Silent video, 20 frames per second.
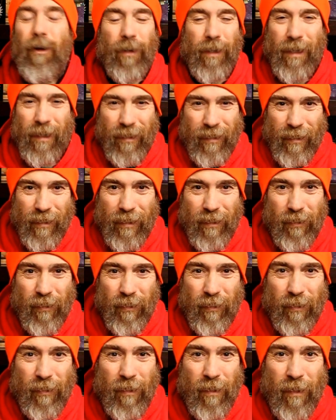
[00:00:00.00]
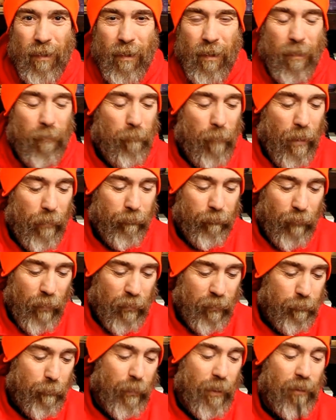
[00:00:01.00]
get this my
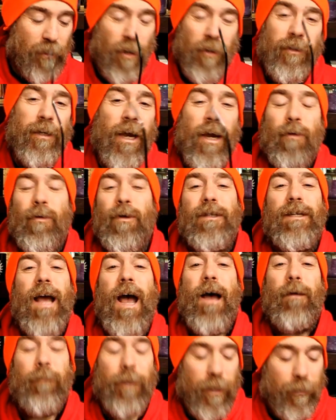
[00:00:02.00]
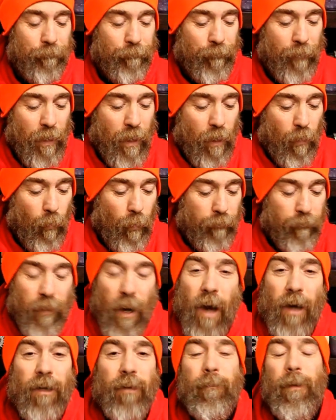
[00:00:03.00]
friends because I'll tell you what's happening we've
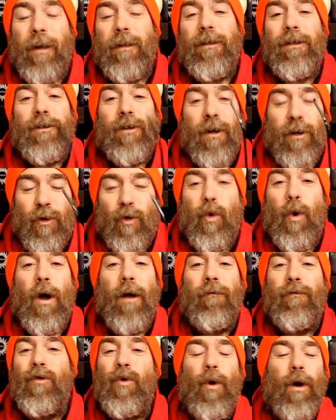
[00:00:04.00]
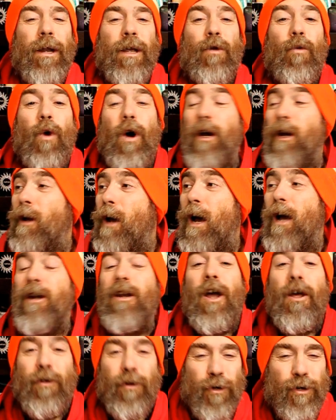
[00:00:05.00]
talked about this on 1221
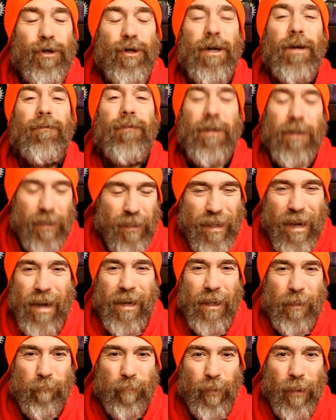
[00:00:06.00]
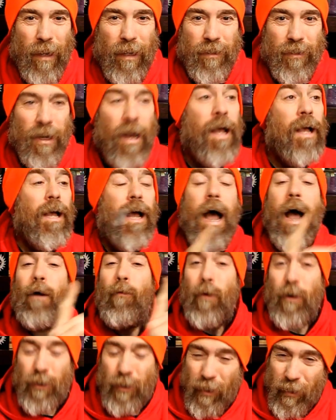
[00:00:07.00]
another shift is taking place I
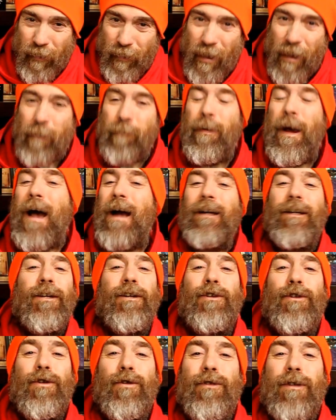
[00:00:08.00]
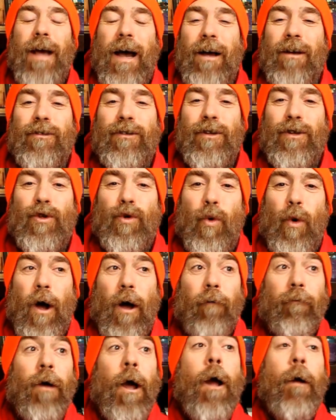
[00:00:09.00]
want you to think back to
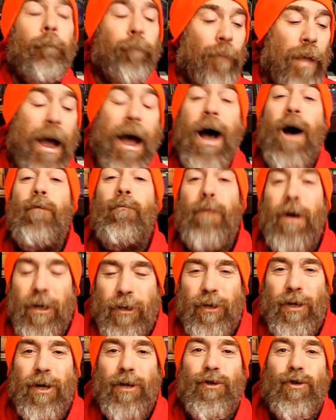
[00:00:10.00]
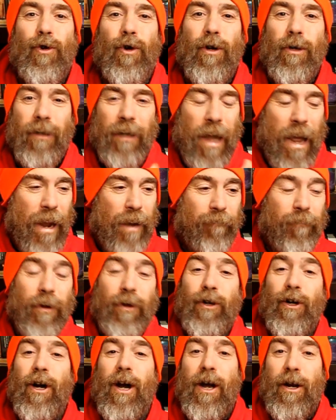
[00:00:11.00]
2012 how much has your life and
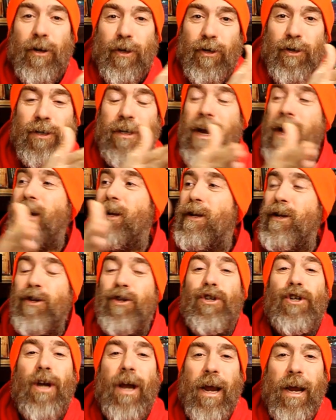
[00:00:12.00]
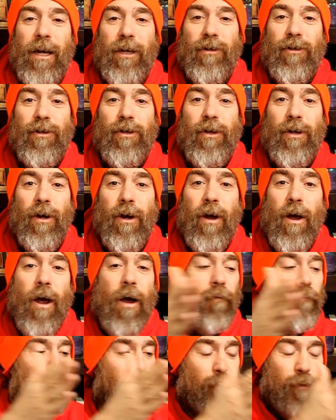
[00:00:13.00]
your understanding changed
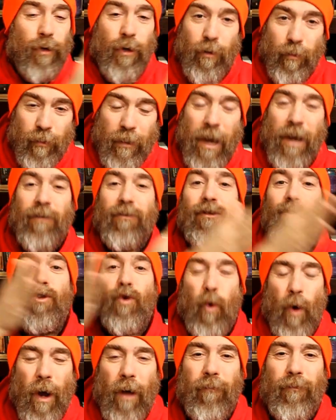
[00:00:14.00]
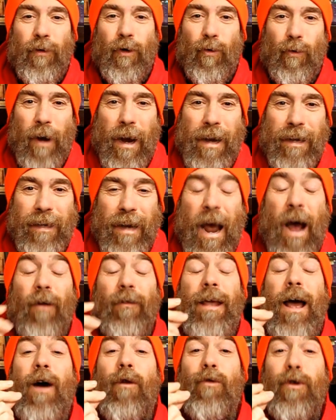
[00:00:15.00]
from 2012 to right now
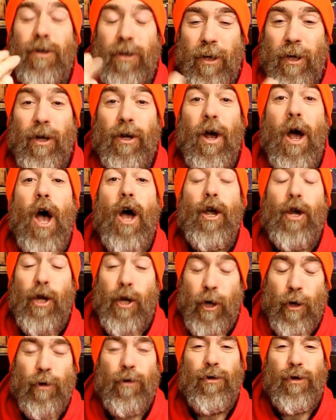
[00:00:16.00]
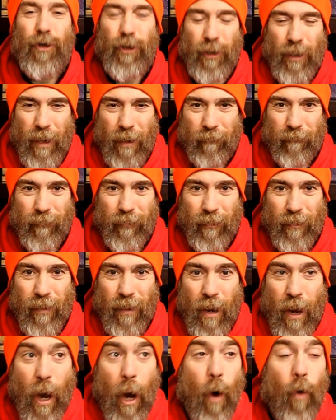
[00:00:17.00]
that was a, a huge shift
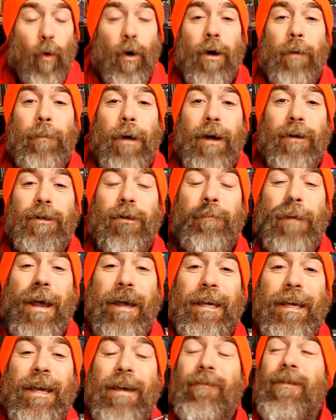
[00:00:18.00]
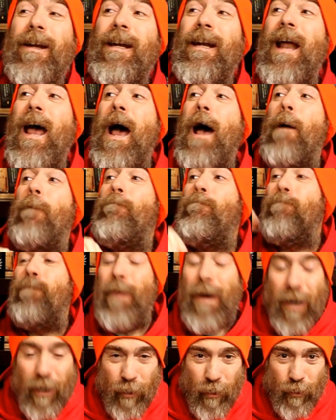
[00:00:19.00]
we're about to make even a
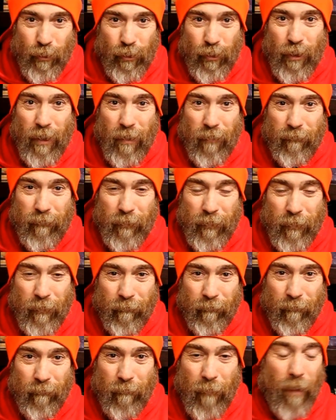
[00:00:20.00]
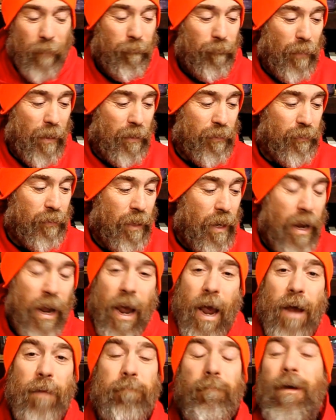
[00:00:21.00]
bigger shift, my friends.
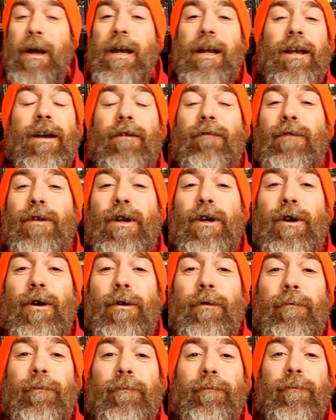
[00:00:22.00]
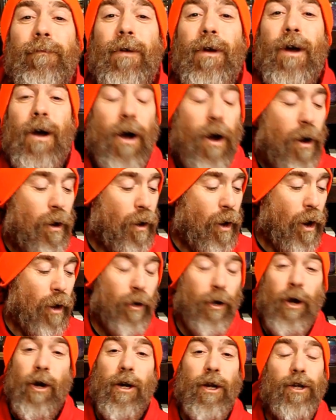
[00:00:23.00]
And many of you are, are
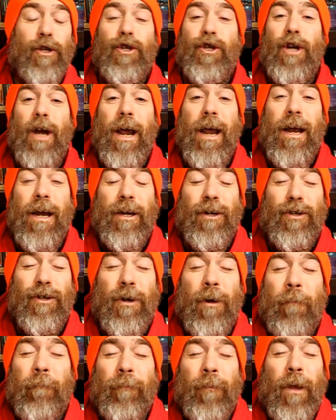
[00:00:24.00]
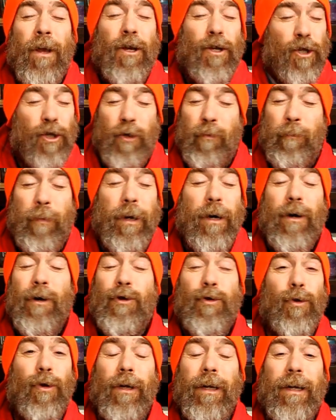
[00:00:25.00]
going to change
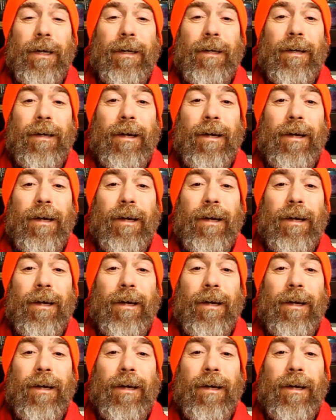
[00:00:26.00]
spiritually